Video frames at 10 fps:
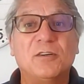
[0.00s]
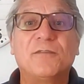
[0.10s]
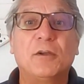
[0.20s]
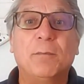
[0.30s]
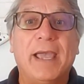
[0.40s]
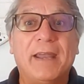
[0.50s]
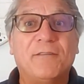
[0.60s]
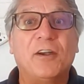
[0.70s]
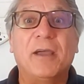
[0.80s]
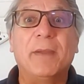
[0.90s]
or feel
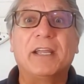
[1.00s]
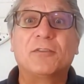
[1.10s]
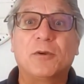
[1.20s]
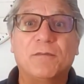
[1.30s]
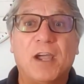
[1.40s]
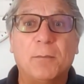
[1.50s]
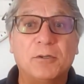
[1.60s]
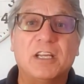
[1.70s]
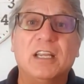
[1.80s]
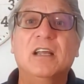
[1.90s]
bad for not making
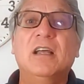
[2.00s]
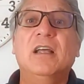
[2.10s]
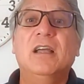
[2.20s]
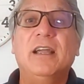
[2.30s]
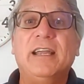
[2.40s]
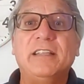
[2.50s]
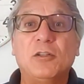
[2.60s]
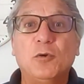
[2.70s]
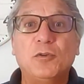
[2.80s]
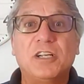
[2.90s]
35%. And the
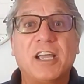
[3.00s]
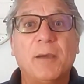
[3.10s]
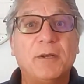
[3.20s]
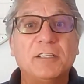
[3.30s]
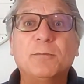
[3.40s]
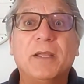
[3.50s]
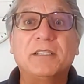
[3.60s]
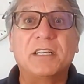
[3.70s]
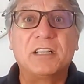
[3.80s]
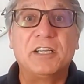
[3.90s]
illusion of competence
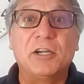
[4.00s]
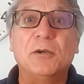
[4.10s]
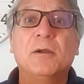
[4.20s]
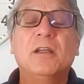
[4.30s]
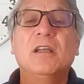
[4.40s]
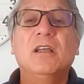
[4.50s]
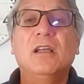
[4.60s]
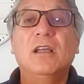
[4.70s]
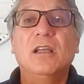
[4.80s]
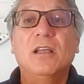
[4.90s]
makes it clear
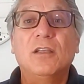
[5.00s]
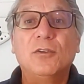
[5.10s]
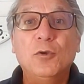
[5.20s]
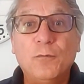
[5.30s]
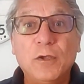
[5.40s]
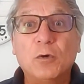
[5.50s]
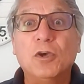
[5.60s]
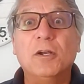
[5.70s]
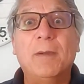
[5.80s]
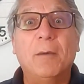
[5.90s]
you feel
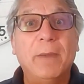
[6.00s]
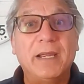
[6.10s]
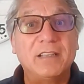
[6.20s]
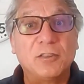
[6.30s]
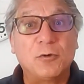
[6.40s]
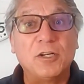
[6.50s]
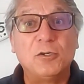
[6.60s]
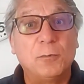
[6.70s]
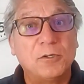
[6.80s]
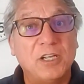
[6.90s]
good about making the
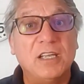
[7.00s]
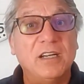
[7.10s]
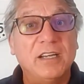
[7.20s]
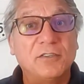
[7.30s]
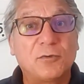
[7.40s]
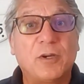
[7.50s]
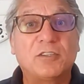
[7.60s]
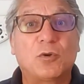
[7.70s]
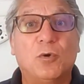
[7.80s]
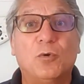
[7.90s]
32%. And
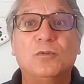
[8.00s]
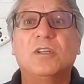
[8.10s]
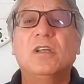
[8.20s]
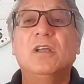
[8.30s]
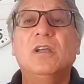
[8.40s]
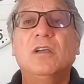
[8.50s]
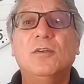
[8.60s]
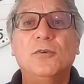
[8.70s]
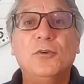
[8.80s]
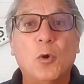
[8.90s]
stretch goals
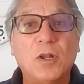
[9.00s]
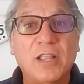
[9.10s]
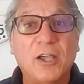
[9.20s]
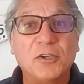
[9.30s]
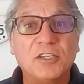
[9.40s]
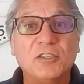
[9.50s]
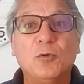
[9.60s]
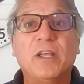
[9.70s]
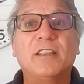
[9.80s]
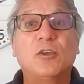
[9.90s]
don't allow you to
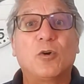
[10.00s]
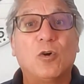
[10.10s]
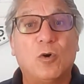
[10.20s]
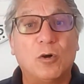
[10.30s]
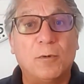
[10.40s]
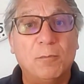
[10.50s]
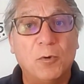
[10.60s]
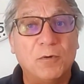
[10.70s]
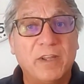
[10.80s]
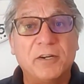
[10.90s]
do that. They're a horrible
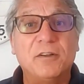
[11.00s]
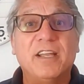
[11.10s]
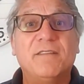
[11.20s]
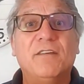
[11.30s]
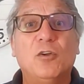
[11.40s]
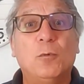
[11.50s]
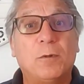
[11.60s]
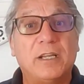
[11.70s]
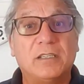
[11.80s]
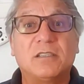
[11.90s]
motivator. They have no
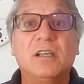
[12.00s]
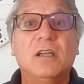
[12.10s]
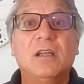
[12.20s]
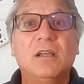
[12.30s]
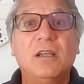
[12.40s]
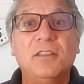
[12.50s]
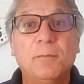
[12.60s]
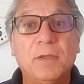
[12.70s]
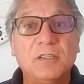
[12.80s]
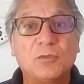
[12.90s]
place in
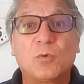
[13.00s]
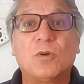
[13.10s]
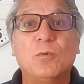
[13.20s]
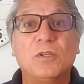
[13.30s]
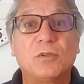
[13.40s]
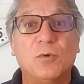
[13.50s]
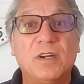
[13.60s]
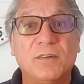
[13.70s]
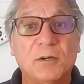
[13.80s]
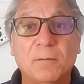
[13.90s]
the business world
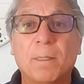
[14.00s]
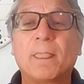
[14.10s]
whatsoever.